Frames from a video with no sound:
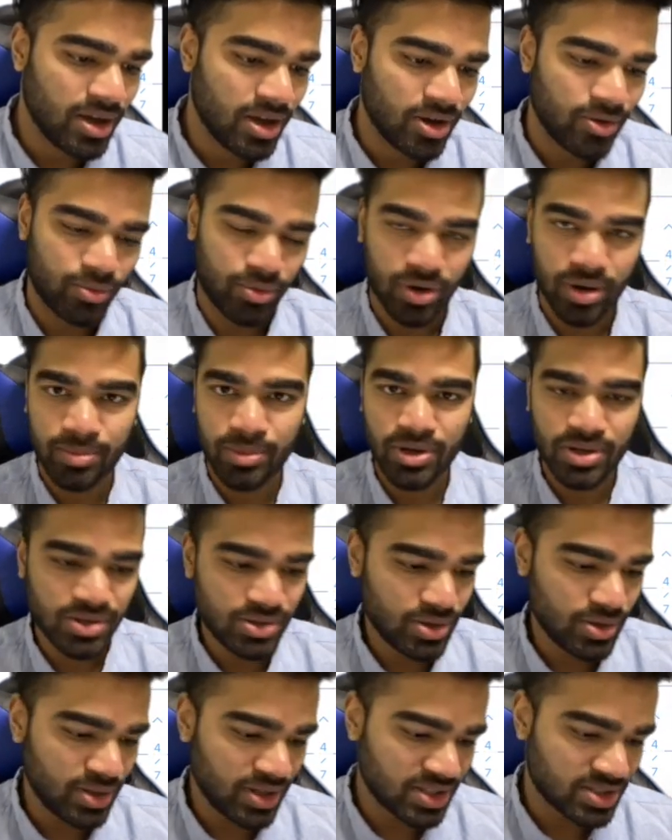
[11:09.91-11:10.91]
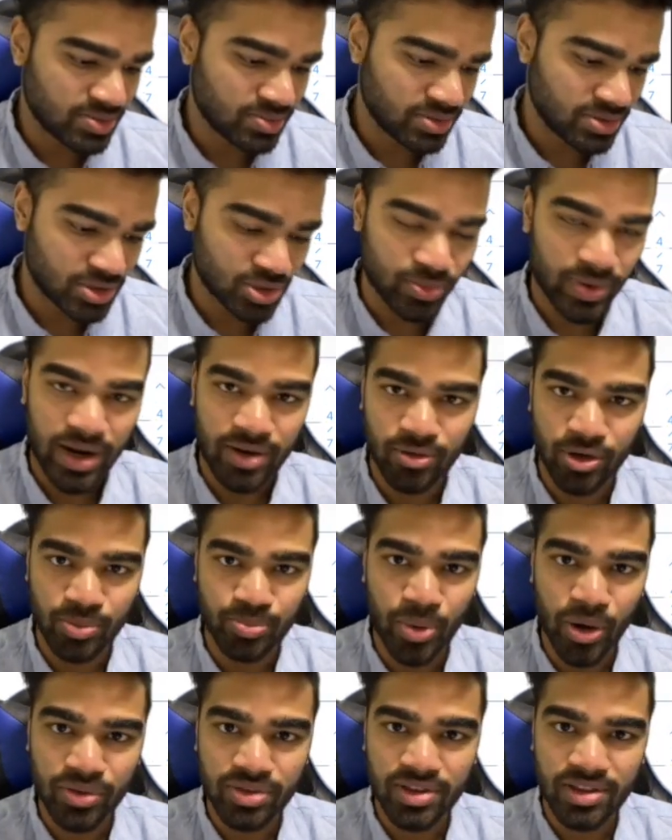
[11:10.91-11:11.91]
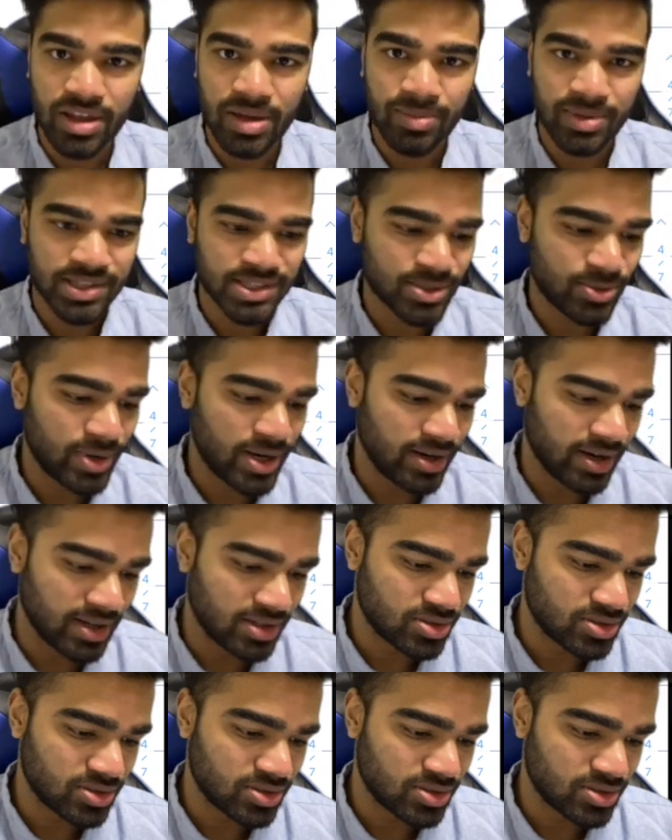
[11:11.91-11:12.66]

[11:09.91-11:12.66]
What I'm going to do is square root both of them and square it.